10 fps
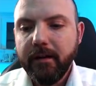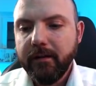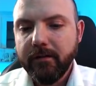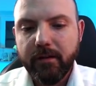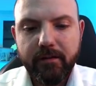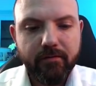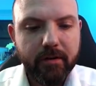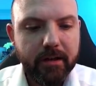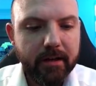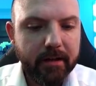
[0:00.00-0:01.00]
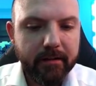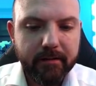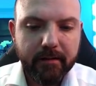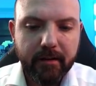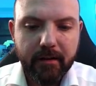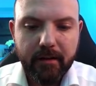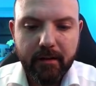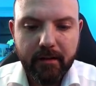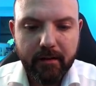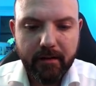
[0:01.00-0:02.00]
So that's really nice.
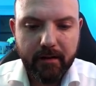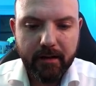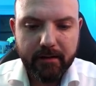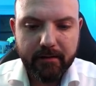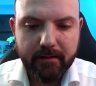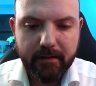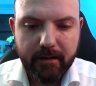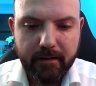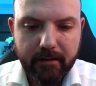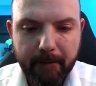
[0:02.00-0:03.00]
Let's see.